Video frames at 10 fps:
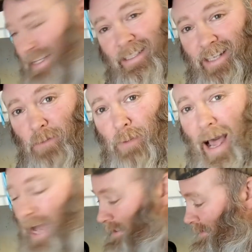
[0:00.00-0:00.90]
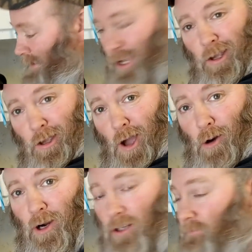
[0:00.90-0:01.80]
Instant pot,
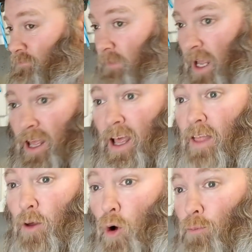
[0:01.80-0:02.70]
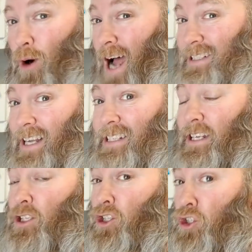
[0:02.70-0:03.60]
yogurt. The whole process
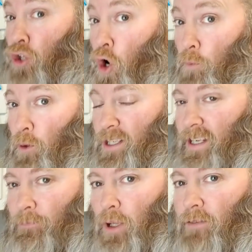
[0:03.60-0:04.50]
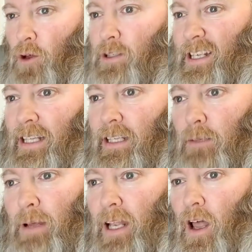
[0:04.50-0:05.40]
is super simple, even though this is a
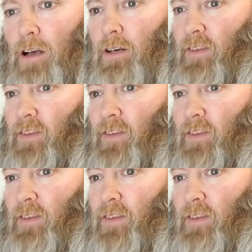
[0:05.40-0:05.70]
little bit longer